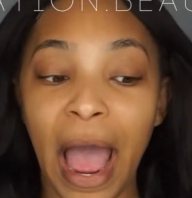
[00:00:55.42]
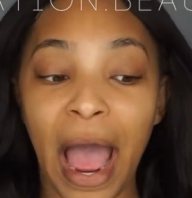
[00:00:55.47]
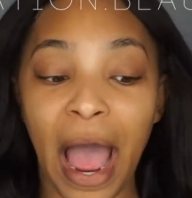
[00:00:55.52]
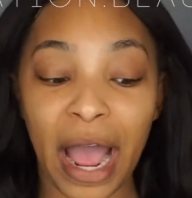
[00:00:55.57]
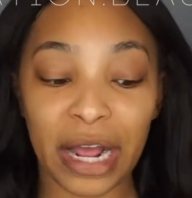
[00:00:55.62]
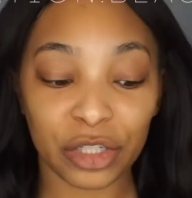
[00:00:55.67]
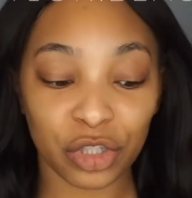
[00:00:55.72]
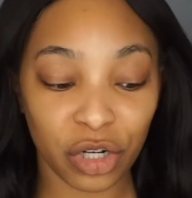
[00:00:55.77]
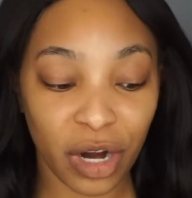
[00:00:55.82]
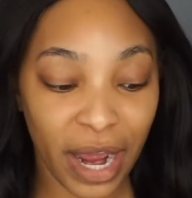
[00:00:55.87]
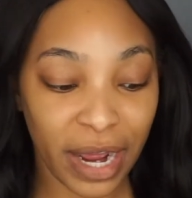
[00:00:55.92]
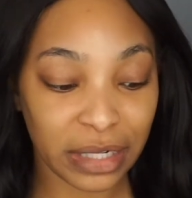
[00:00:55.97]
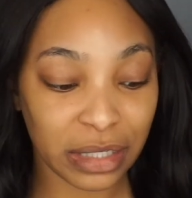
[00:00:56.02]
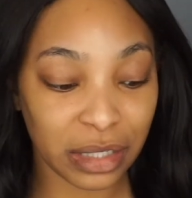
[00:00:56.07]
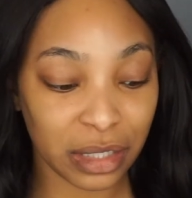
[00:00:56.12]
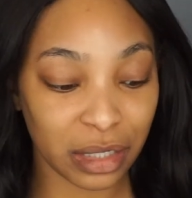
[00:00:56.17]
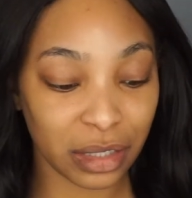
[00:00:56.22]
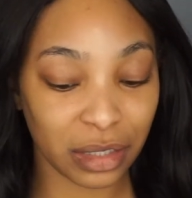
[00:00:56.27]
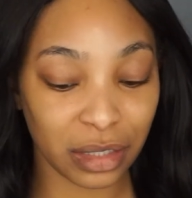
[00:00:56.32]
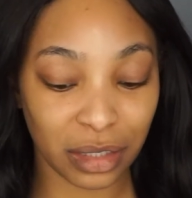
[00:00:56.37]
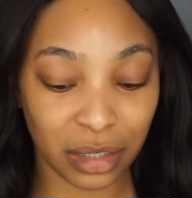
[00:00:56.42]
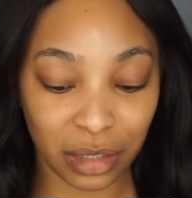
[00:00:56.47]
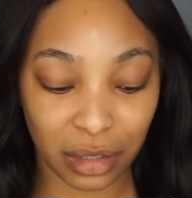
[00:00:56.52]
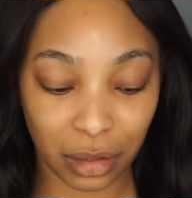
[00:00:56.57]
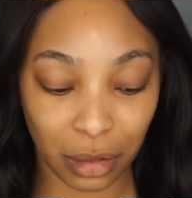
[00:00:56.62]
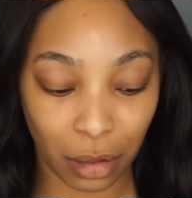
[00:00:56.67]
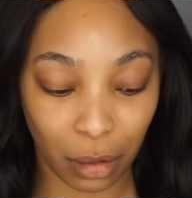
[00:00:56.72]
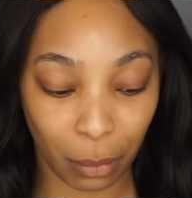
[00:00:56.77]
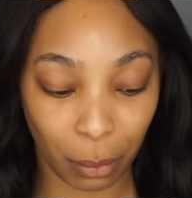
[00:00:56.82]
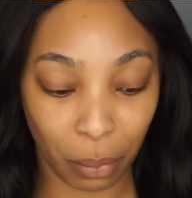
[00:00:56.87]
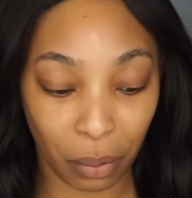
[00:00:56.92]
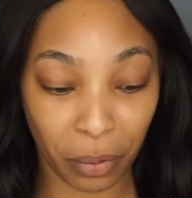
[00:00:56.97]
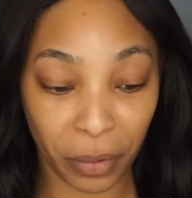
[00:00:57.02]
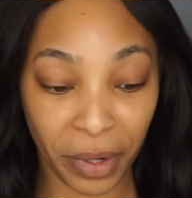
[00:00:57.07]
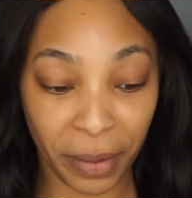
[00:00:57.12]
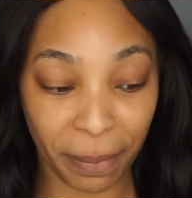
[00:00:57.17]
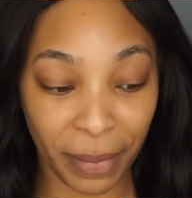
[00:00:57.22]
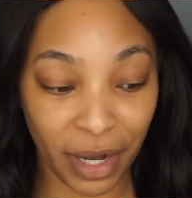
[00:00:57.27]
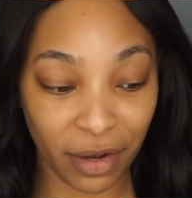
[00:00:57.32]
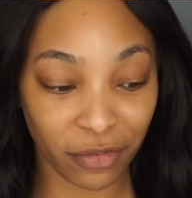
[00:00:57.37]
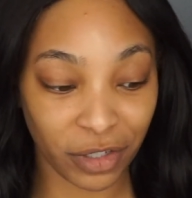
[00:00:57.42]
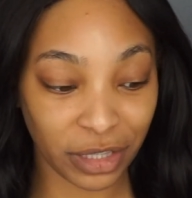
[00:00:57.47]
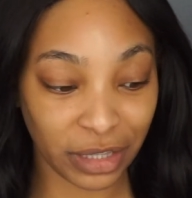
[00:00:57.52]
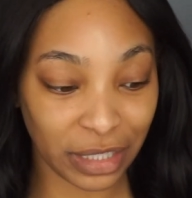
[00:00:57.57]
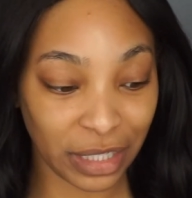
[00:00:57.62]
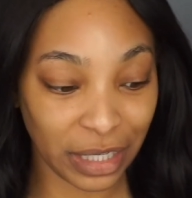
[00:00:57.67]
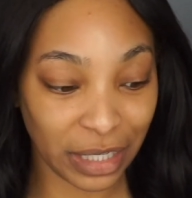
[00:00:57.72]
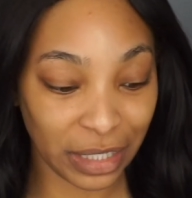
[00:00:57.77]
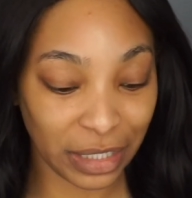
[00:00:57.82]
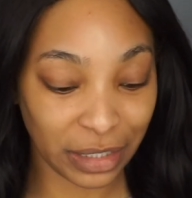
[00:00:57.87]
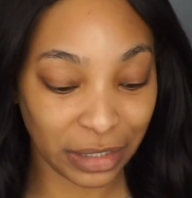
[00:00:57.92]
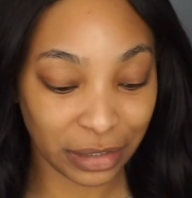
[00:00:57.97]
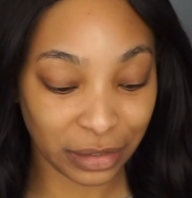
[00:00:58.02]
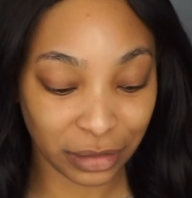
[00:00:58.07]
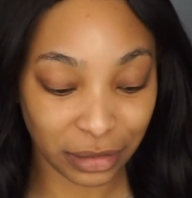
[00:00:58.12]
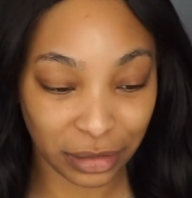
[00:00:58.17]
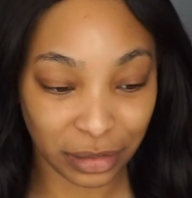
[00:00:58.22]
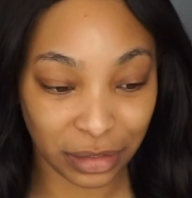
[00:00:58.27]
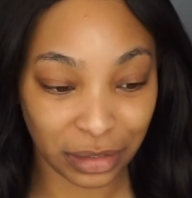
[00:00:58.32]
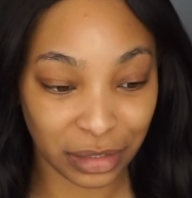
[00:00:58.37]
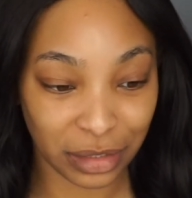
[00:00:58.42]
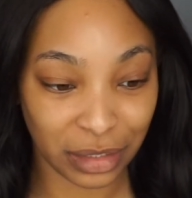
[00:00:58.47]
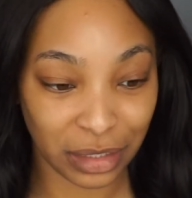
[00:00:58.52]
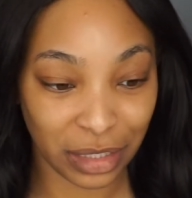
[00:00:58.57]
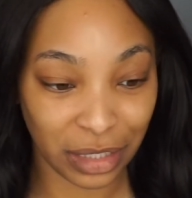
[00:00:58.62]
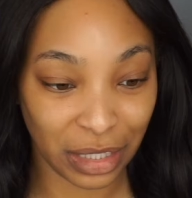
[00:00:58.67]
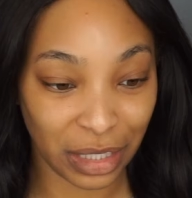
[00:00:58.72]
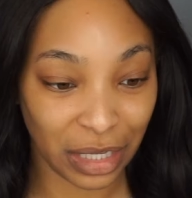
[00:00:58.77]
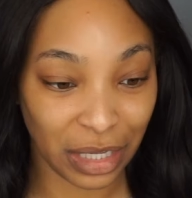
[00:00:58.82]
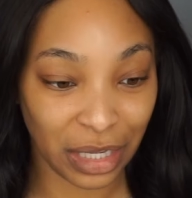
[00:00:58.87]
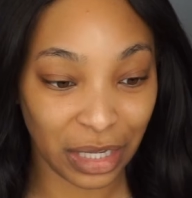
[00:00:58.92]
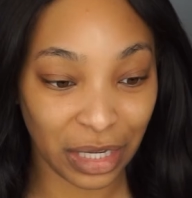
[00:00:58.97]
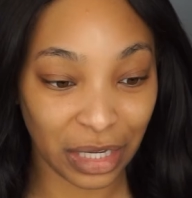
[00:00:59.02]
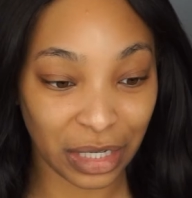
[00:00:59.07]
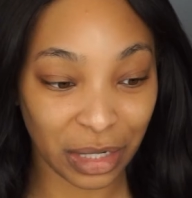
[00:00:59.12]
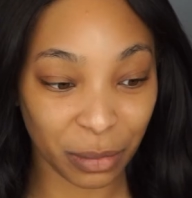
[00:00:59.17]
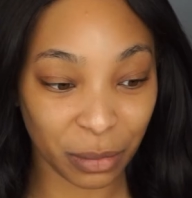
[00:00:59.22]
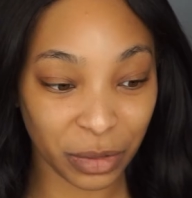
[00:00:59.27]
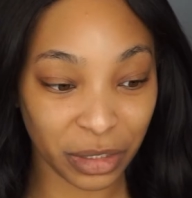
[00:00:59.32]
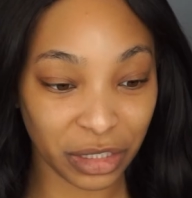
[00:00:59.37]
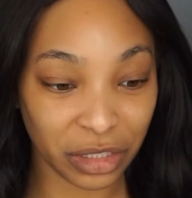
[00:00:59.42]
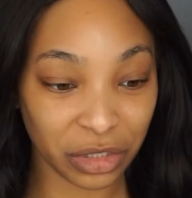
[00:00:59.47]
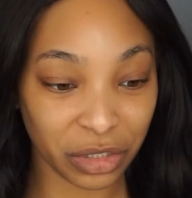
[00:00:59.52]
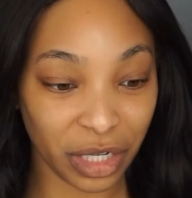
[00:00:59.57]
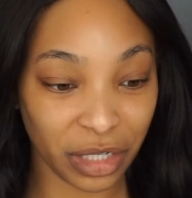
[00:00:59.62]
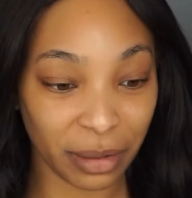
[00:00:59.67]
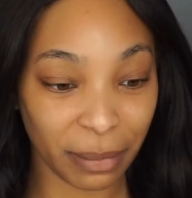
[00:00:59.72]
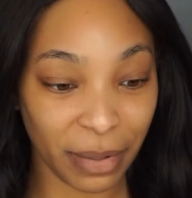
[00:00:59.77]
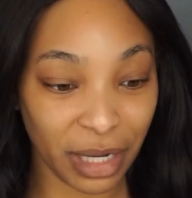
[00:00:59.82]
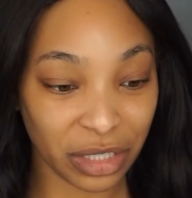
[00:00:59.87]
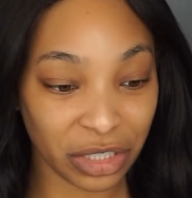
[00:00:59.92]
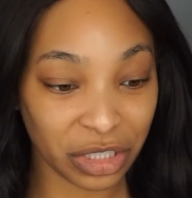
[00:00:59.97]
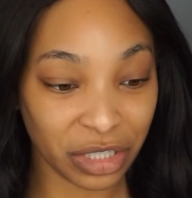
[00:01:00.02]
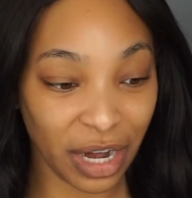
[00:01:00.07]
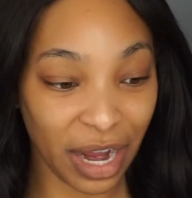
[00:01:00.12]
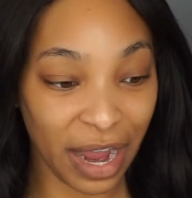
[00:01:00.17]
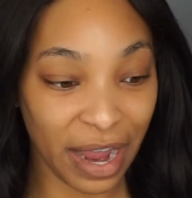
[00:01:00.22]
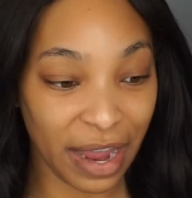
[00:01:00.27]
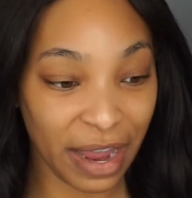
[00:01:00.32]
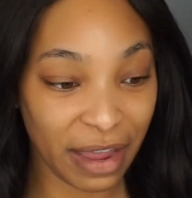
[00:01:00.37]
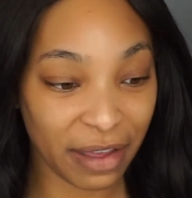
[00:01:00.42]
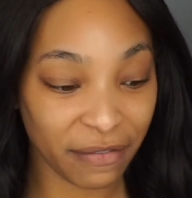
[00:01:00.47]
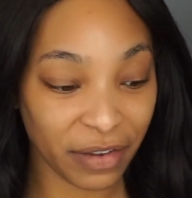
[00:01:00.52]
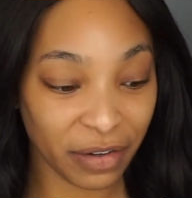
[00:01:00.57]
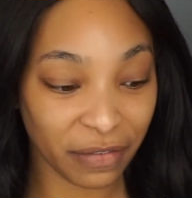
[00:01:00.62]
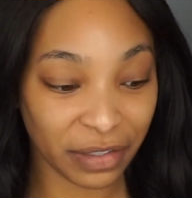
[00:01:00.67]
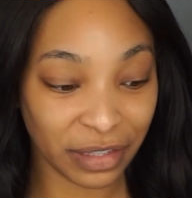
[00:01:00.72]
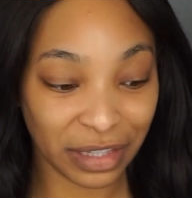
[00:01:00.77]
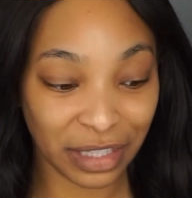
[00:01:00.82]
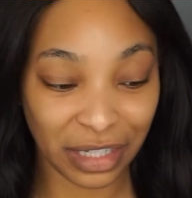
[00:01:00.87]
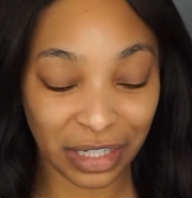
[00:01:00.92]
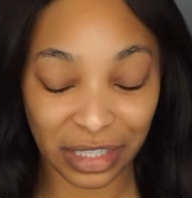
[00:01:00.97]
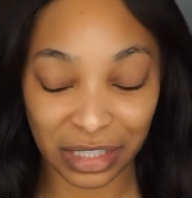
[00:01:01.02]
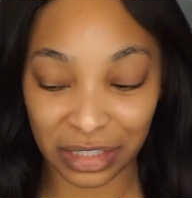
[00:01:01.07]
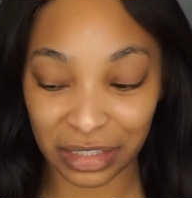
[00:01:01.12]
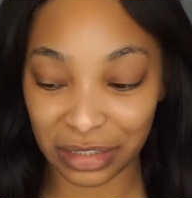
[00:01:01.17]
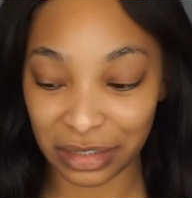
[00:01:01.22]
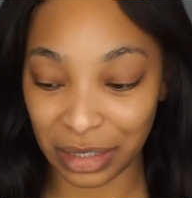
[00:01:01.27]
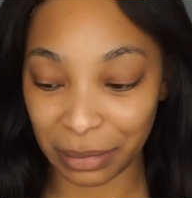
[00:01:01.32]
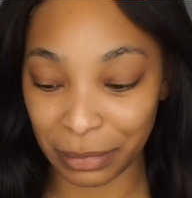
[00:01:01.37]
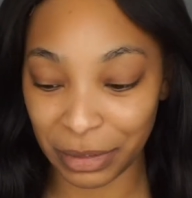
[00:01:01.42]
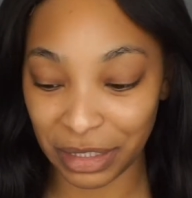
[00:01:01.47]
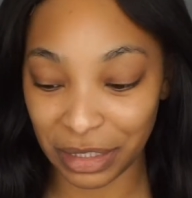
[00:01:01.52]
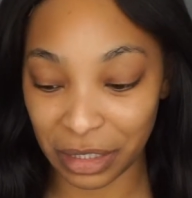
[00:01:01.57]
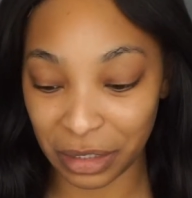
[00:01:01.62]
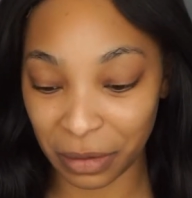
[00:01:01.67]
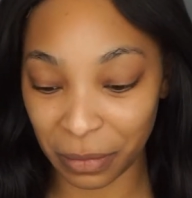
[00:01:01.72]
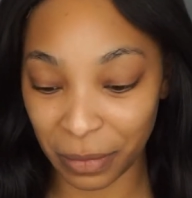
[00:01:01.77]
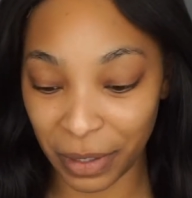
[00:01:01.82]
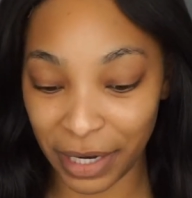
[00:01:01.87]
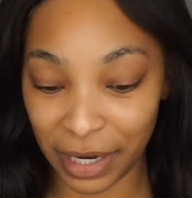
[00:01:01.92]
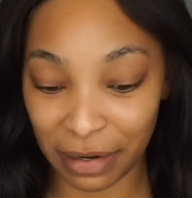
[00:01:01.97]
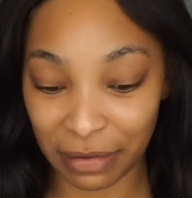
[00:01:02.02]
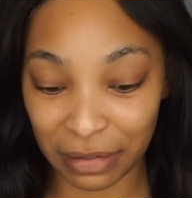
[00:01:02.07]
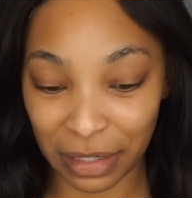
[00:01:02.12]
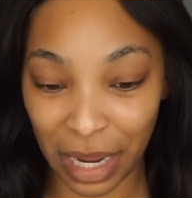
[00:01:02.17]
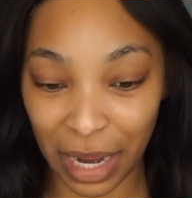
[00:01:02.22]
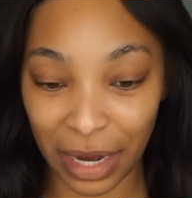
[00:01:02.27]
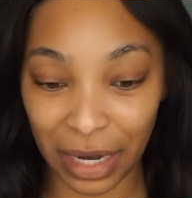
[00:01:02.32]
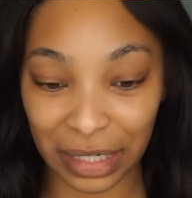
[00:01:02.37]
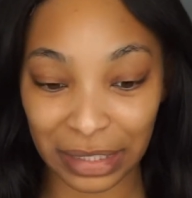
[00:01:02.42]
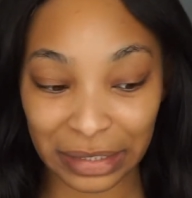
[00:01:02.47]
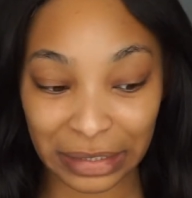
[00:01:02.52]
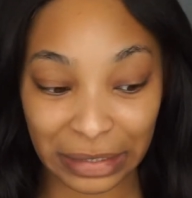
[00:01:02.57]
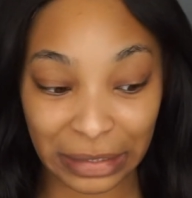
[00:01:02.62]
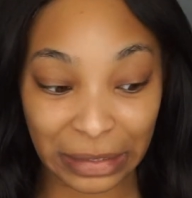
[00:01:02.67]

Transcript: I tried to prep everything, and I'm really trying to make sure I have everything, and I'm looking around like,